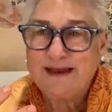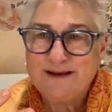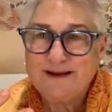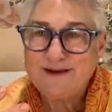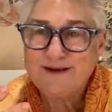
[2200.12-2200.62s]

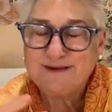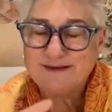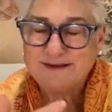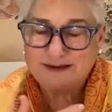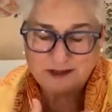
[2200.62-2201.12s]

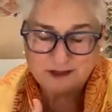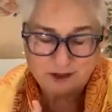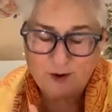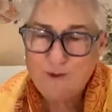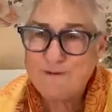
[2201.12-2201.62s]
Let
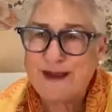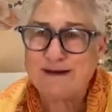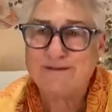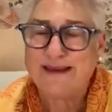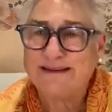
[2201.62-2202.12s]
go of
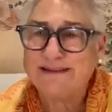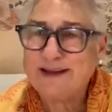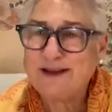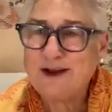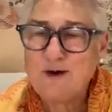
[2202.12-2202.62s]
envy,
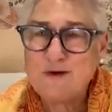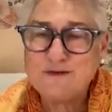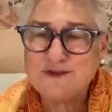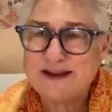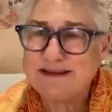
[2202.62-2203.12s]
let go
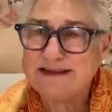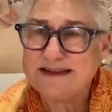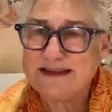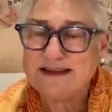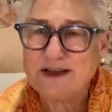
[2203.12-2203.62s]
of
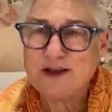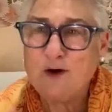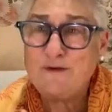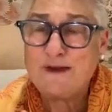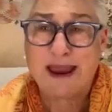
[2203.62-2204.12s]
jealousy, let
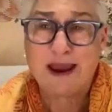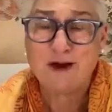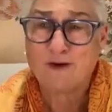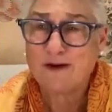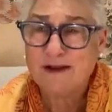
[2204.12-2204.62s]
go of
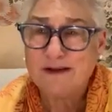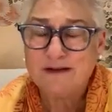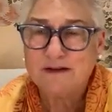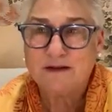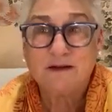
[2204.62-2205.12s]
anger.
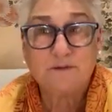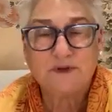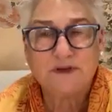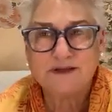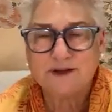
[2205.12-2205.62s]

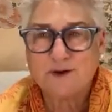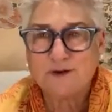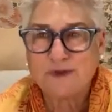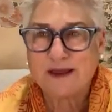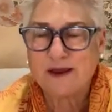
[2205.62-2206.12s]
Please let go
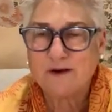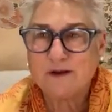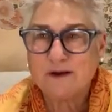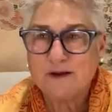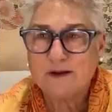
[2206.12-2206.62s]
of the
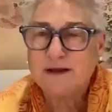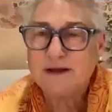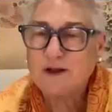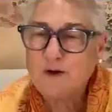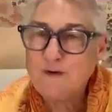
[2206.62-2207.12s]
anger.
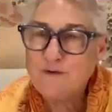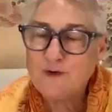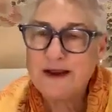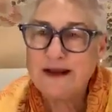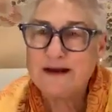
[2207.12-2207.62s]
Let go of
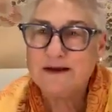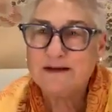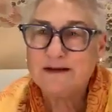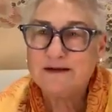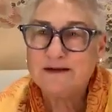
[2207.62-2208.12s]
greed.
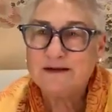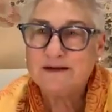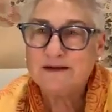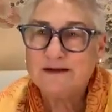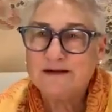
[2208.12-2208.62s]

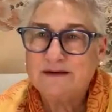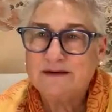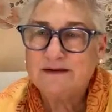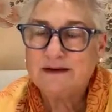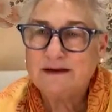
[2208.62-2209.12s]

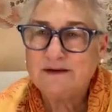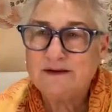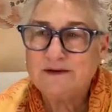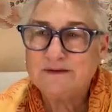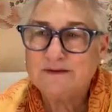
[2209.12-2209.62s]

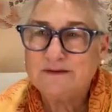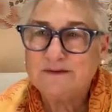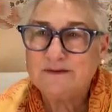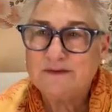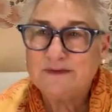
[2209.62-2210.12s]

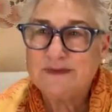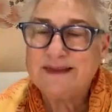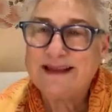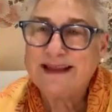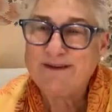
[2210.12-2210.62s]

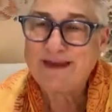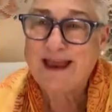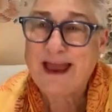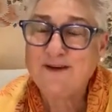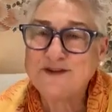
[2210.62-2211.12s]
If they
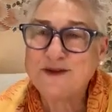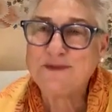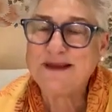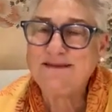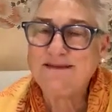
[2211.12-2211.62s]
have
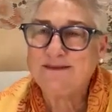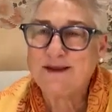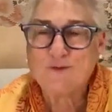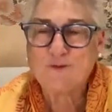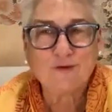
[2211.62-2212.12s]
something,
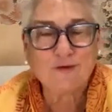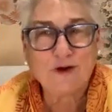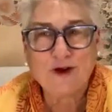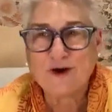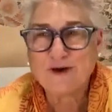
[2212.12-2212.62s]
they've worked
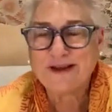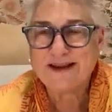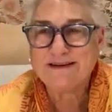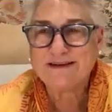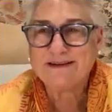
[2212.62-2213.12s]
very hard to
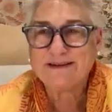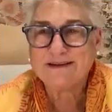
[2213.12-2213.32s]
get it.